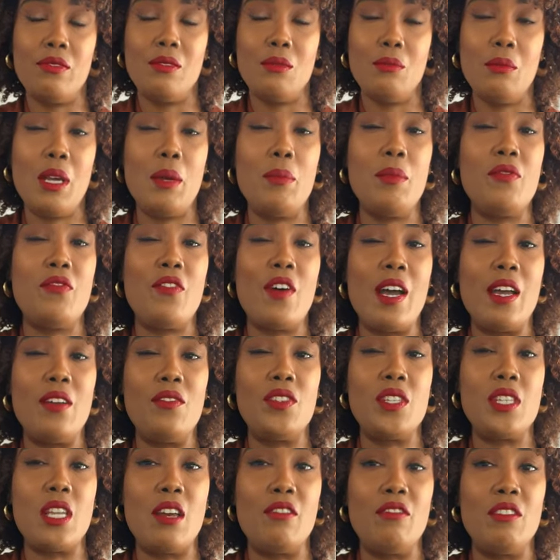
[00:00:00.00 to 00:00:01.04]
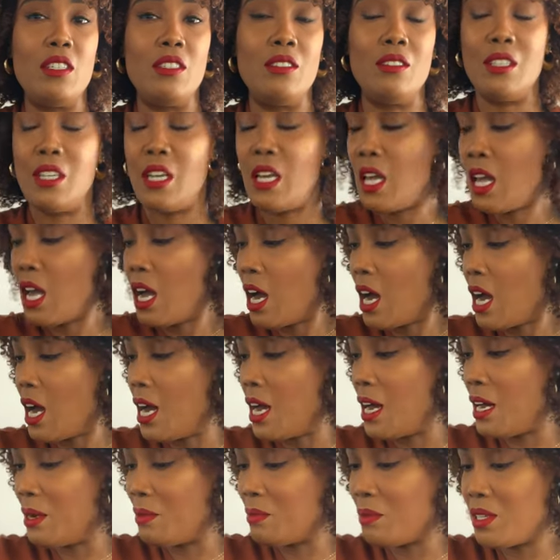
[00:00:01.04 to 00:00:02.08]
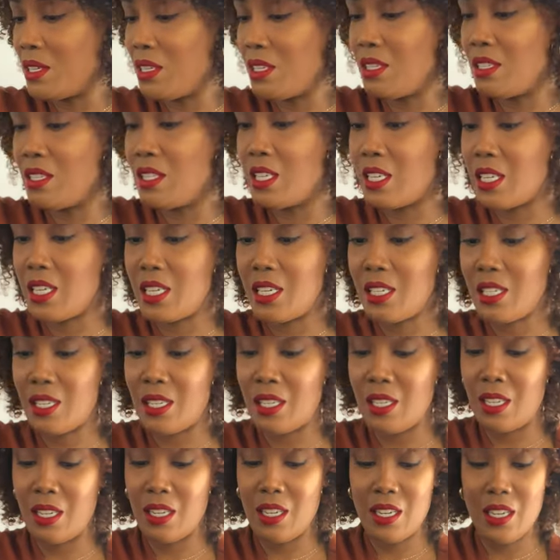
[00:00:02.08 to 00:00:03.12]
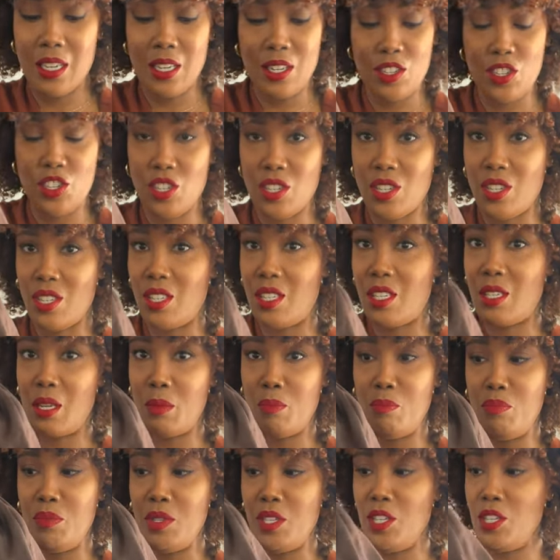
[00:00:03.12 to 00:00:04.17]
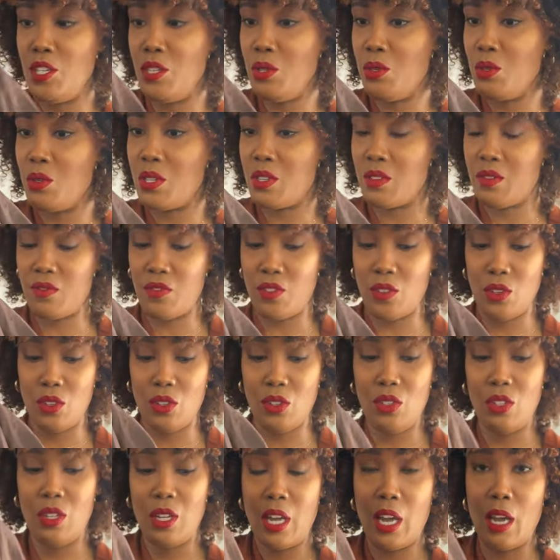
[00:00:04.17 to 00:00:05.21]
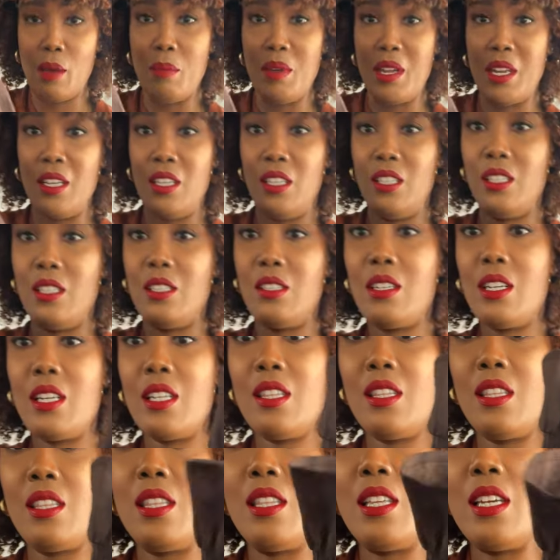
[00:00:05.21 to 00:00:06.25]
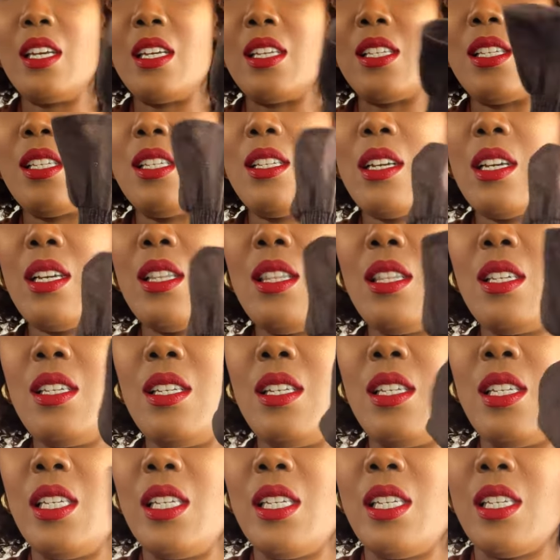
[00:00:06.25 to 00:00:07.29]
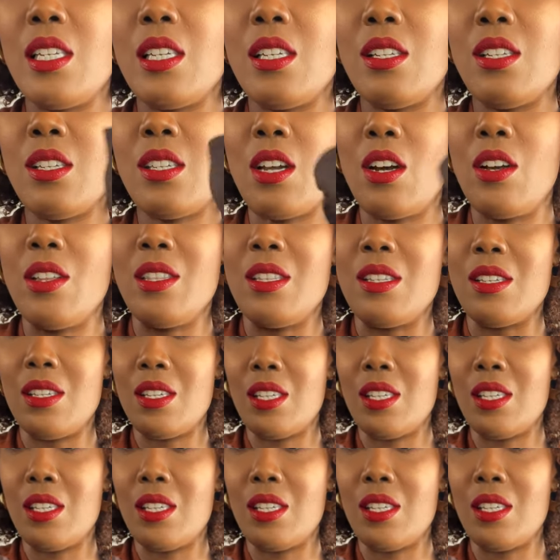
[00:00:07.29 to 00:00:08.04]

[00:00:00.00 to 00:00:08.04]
maybe 5'7". This is just beautiful. I mean, look at this. Look at the details on the